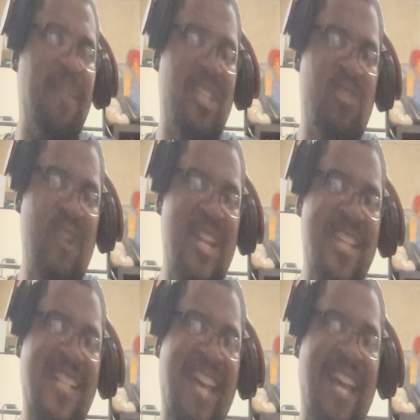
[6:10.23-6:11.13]

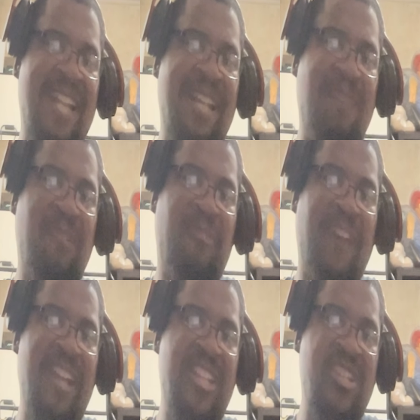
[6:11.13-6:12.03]
traced, and they would
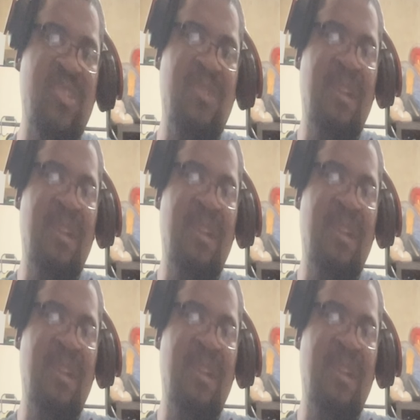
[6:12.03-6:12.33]
find you